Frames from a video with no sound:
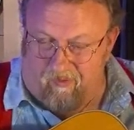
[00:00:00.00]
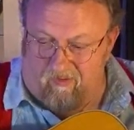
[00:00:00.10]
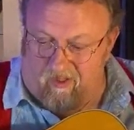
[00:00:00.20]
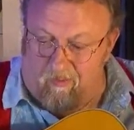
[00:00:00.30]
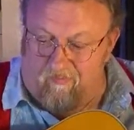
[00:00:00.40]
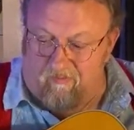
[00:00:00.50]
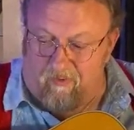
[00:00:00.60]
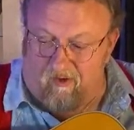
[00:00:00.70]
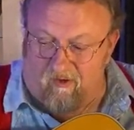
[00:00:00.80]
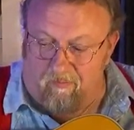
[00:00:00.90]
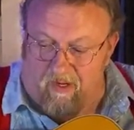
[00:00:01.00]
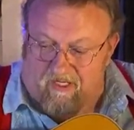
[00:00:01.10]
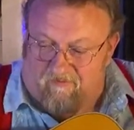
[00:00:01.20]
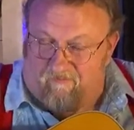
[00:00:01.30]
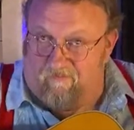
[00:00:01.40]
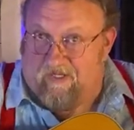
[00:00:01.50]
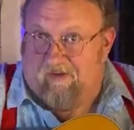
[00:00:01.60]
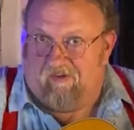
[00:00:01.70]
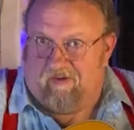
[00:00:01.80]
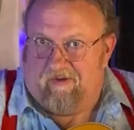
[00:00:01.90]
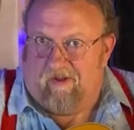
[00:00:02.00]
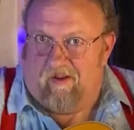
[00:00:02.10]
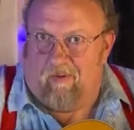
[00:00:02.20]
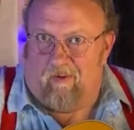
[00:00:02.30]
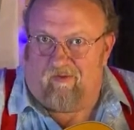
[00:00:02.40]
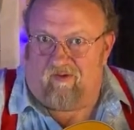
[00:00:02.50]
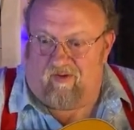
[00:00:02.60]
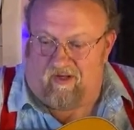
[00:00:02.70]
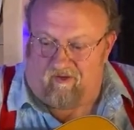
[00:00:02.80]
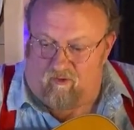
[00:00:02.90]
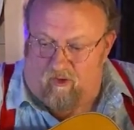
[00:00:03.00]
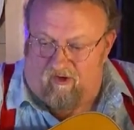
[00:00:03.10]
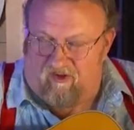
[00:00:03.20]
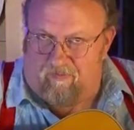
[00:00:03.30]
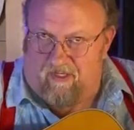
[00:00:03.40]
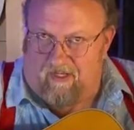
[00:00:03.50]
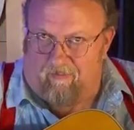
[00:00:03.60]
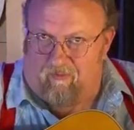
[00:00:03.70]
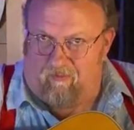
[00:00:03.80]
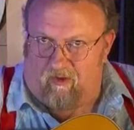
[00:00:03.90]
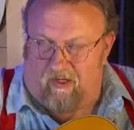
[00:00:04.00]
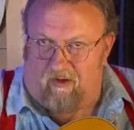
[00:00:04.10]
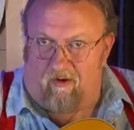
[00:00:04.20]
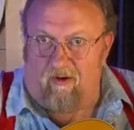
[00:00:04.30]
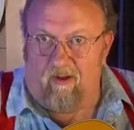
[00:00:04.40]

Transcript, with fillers: Some of it's because I'm making a fist almost, and it draws the pickup tighter.